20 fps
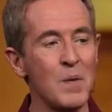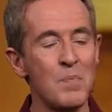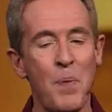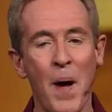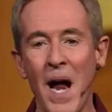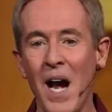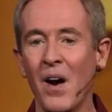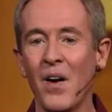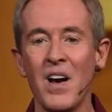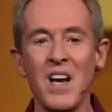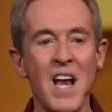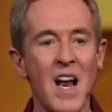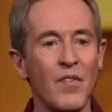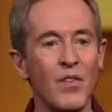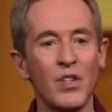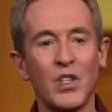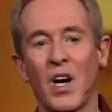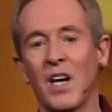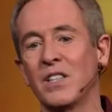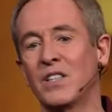parent never
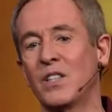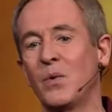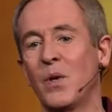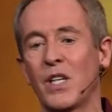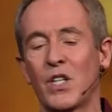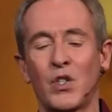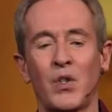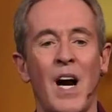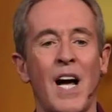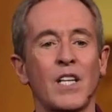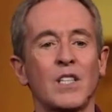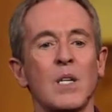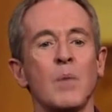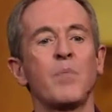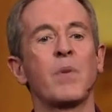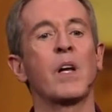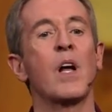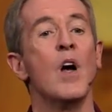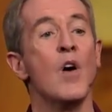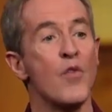tries to extract
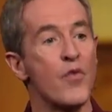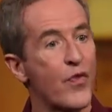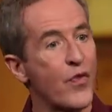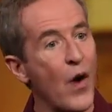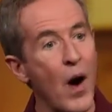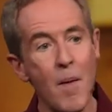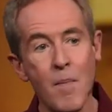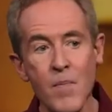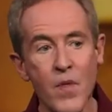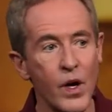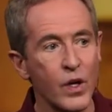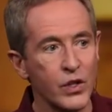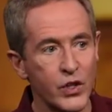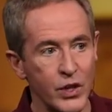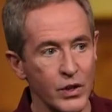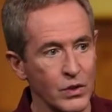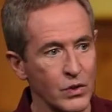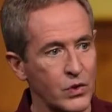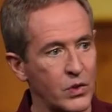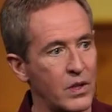something from their
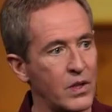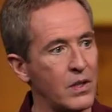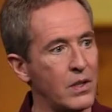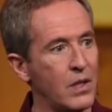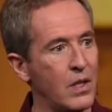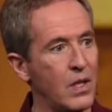children.